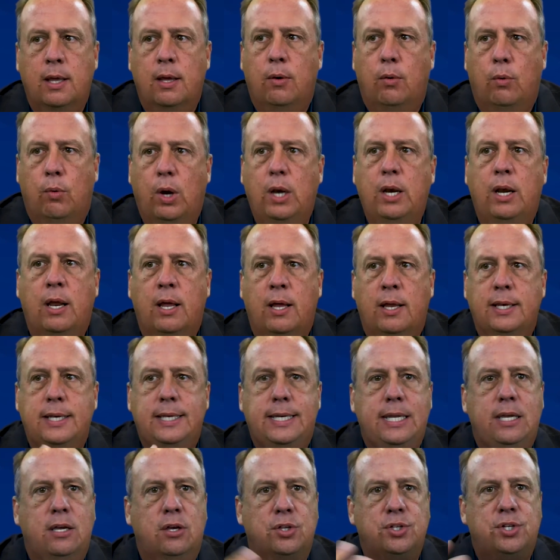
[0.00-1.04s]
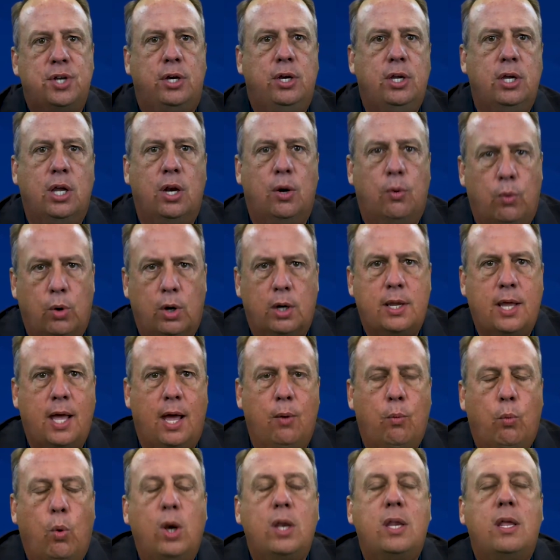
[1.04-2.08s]
What deals are you going to work
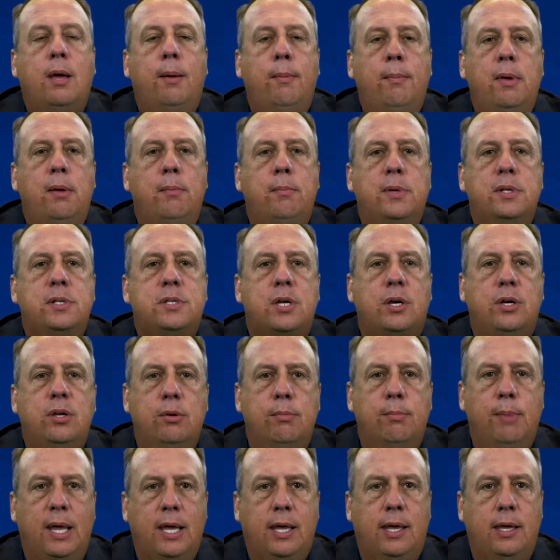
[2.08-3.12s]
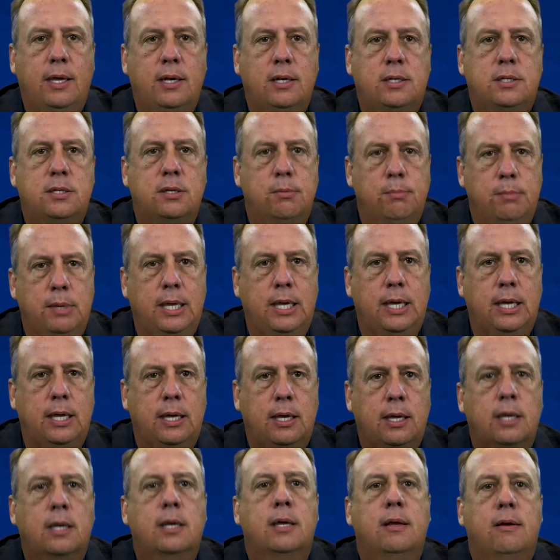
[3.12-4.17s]
on? What commitments are you making to me
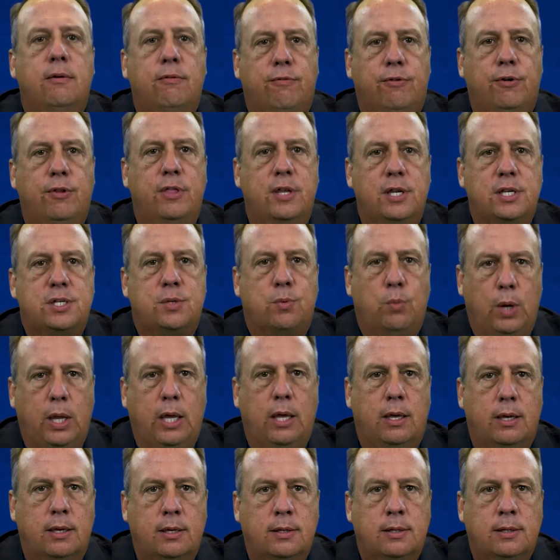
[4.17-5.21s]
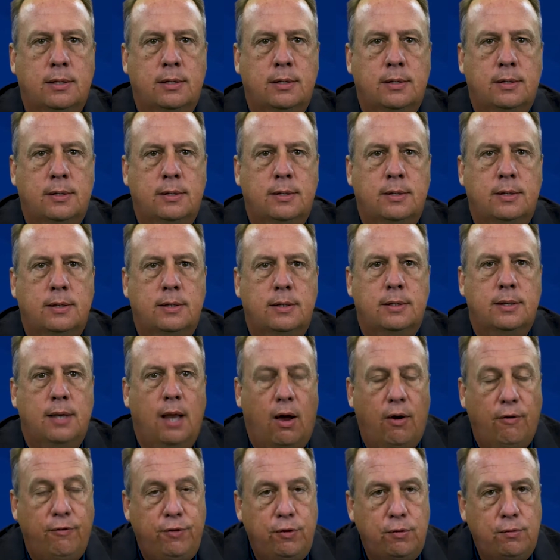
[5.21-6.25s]
for this week?
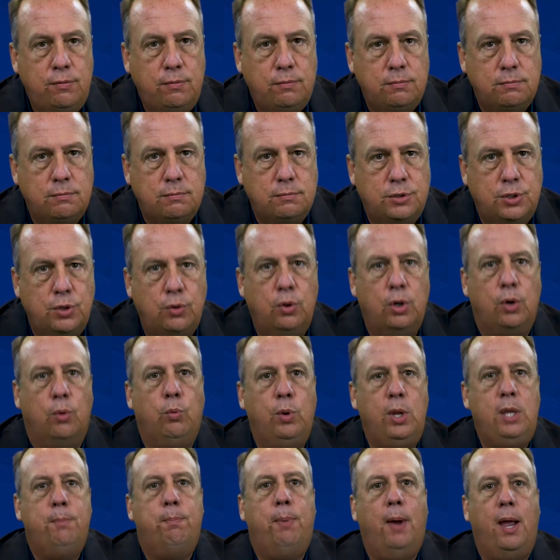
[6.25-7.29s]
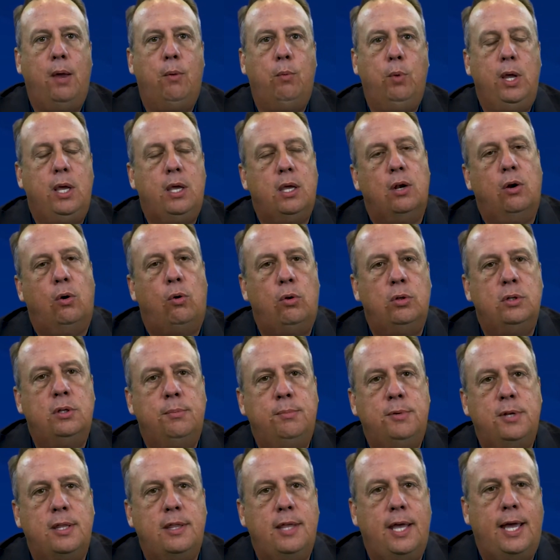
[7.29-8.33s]
Now, if you do it week by week and hold them
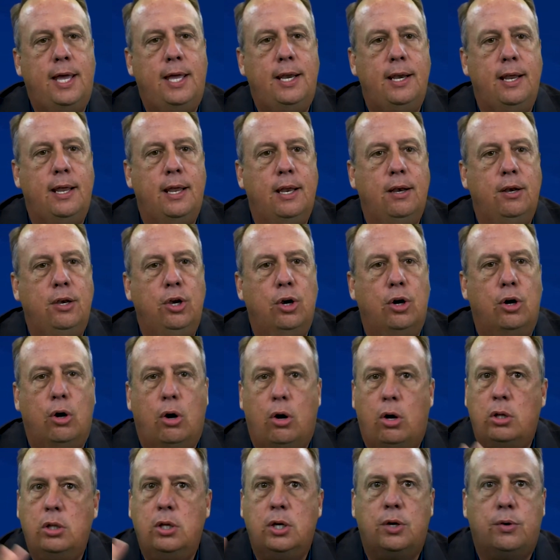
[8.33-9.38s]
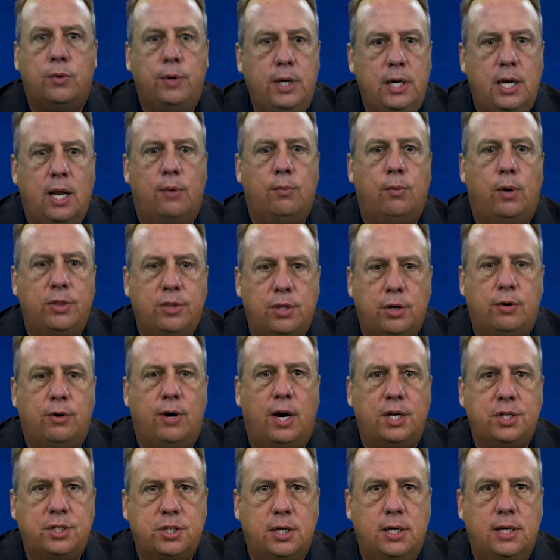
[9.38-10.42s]
to that and you're all agreed on what the
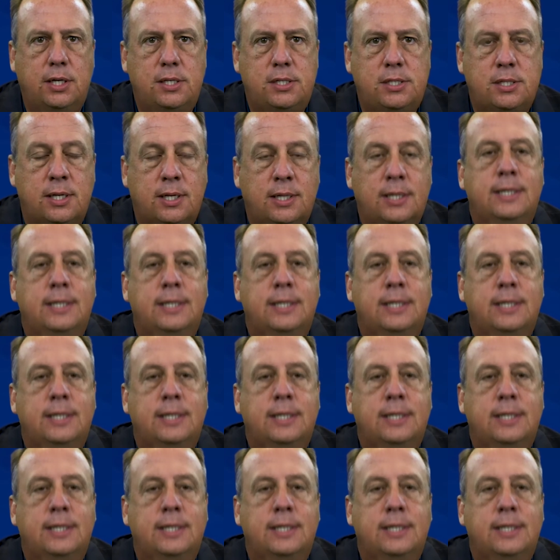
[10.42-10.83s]
direction is,